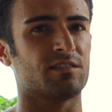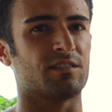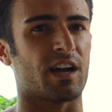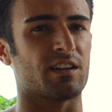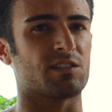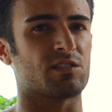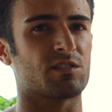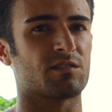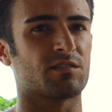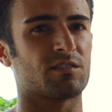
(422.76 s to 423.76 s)
not
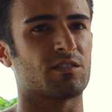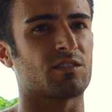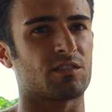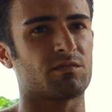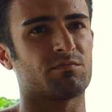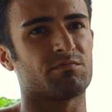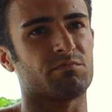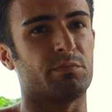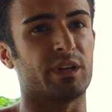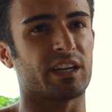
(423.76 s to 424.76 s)
as
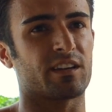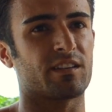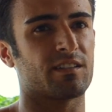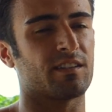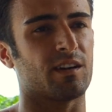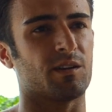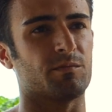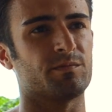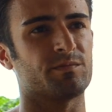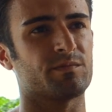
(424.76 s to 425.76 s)
big.
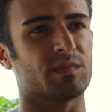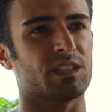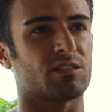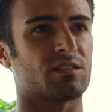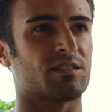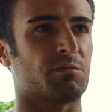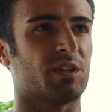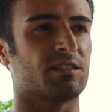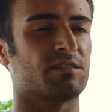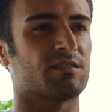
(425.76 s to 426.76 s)
Um, it's, I
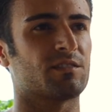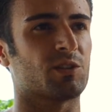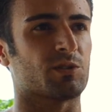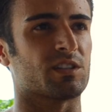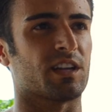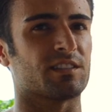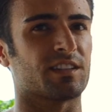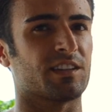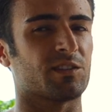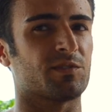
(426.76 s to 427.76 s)
mean, there was
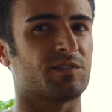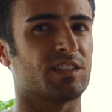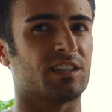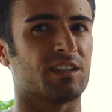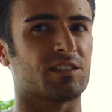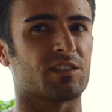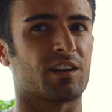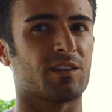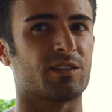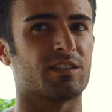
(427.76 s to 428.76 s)
nothing here 15 years
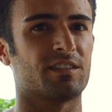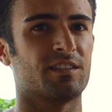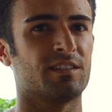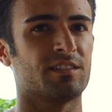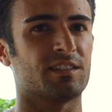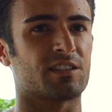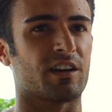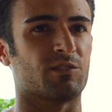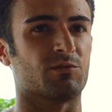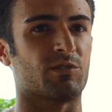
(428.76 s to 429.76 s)
ago, and it's
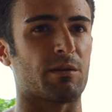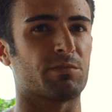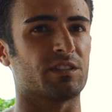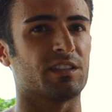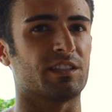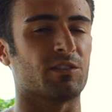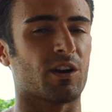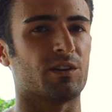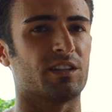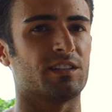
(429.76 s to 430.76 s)
kind of rapidly
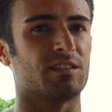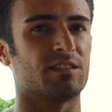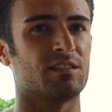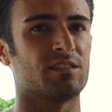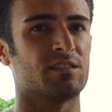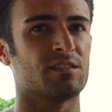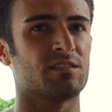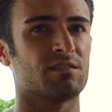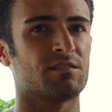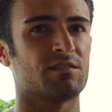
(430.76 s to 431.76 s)
grown. And
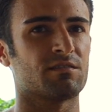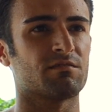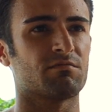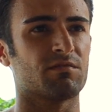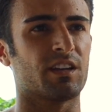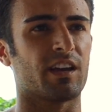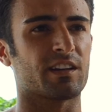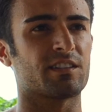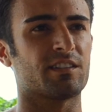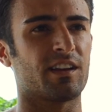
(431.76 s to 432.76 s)
yeah,
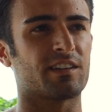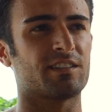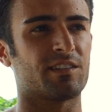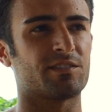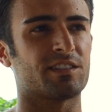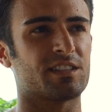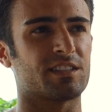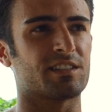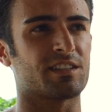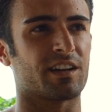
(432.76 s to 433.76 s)
I could, I could definitely
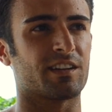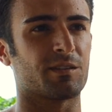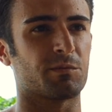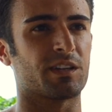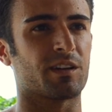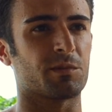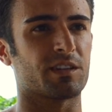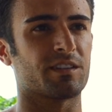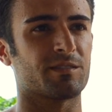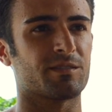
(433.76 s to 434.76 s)
see this area
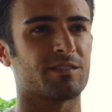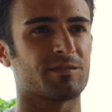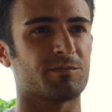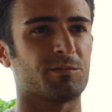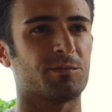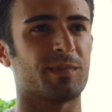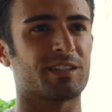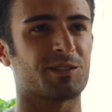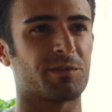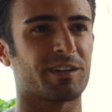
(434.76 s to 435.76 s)
becoming
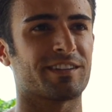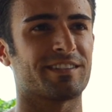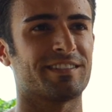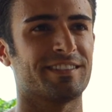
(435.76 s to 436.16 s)
much bigger.